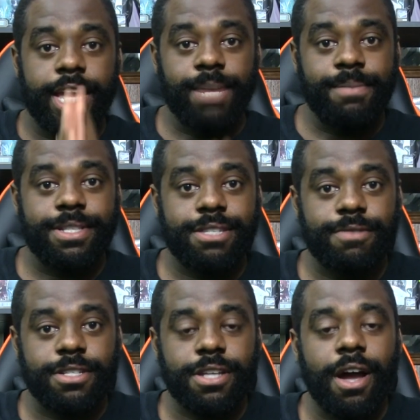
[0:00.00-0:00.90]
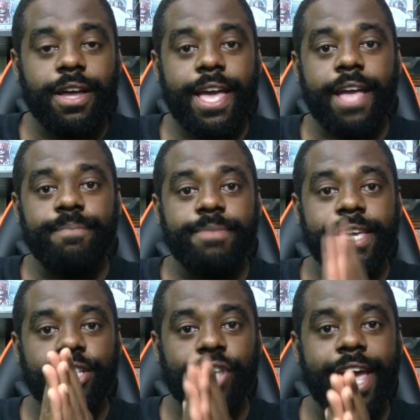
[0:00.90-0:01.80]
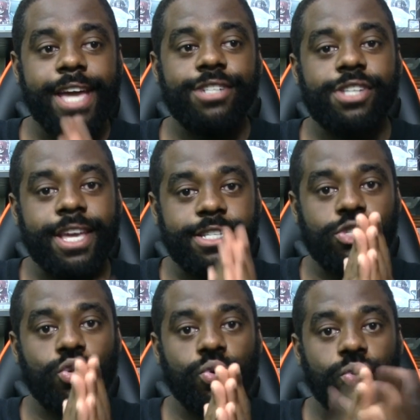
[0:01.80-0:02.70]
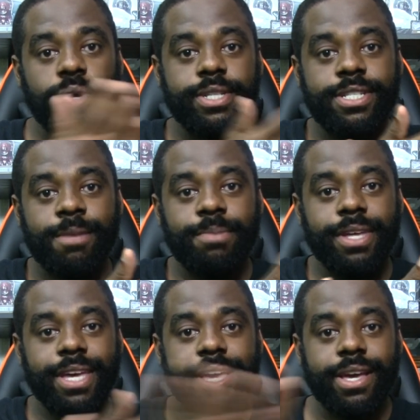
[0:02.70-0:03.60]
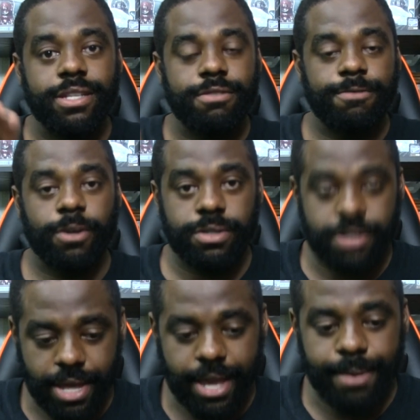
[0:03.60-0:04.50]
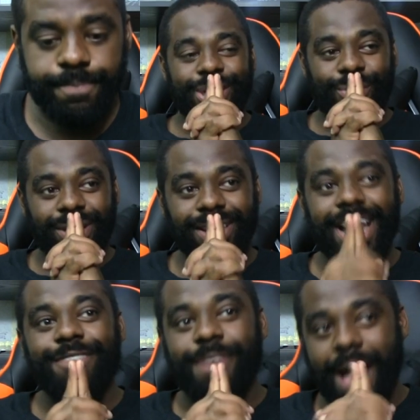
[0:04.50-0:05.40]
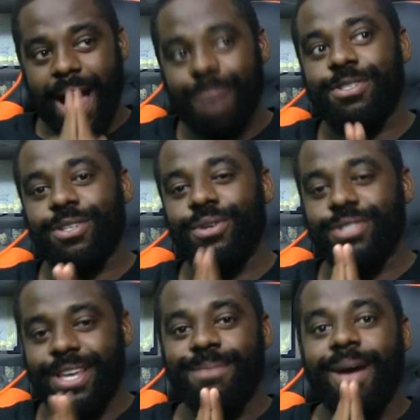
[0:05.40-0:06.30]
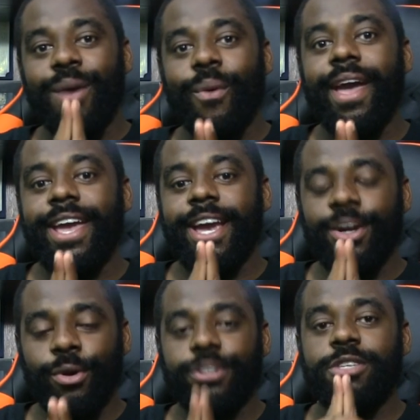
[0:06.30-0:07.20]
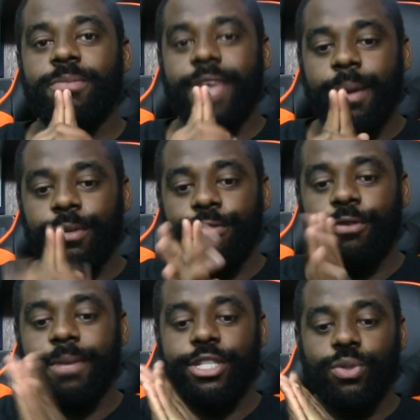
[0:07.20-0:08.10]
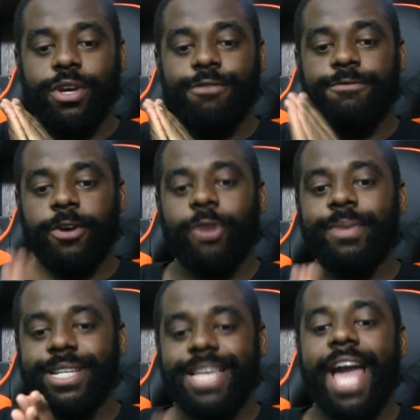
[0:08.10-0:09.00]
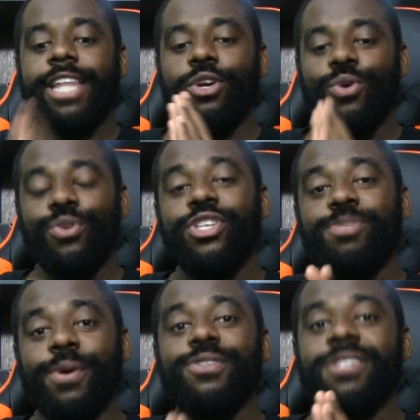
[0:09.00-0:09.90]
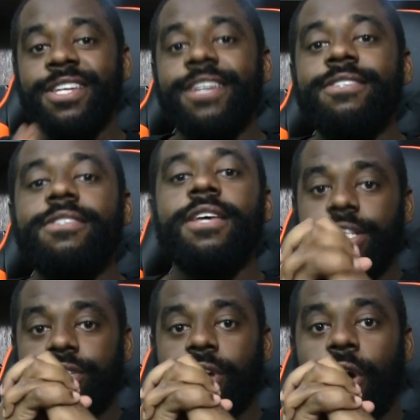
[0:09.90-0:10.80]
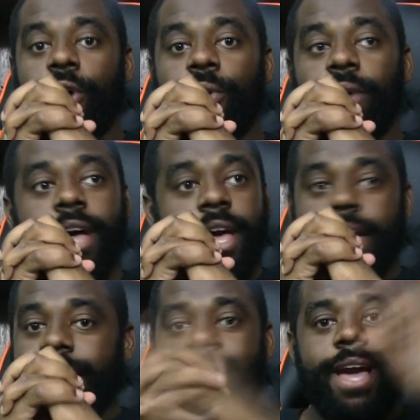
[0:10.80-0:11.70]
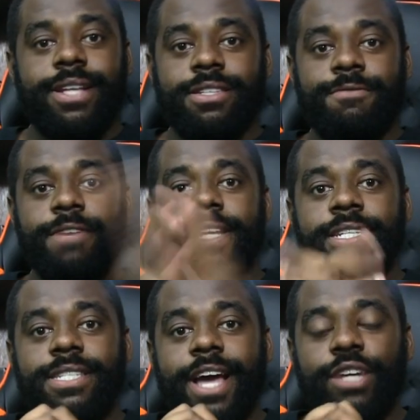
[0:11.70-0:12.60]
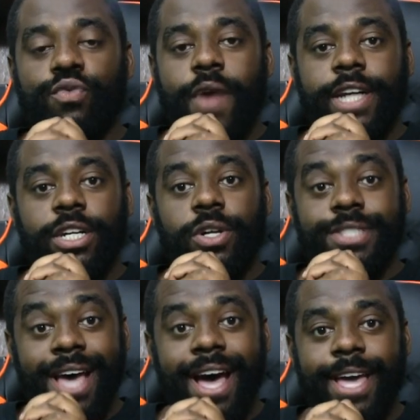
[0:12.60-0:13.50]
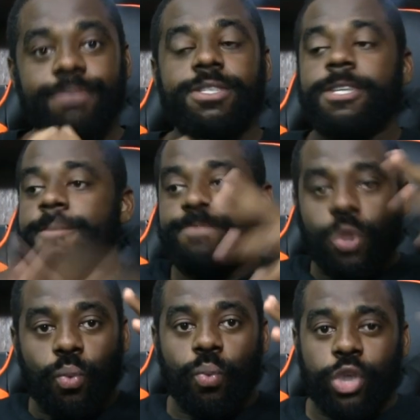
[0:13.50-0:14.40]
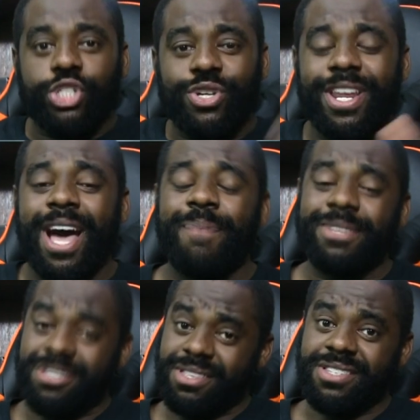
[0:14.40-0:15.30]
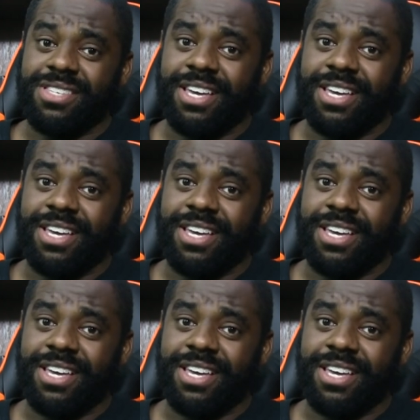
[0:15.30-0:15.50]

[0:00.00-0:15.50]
in the midst of us talking, he changed it to simply his first name. There were a lot of obstacles in my way in order to be able for me to confirm exactly who this person is. So hands and feet inside the right at all times. We're just gonna hop into this